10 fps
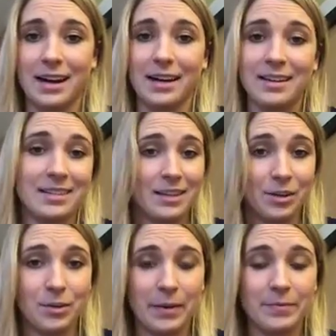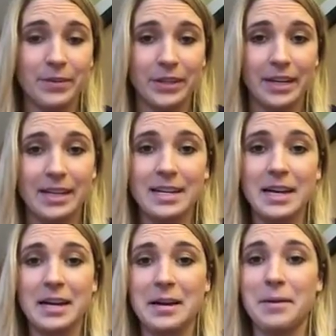I can tell you I'm feeling
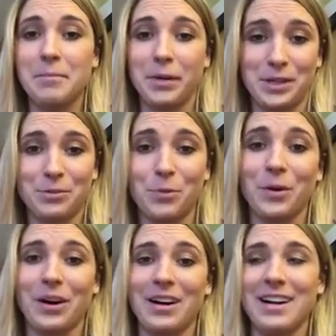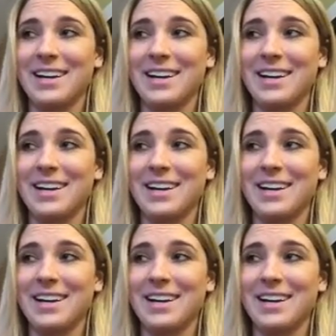much more,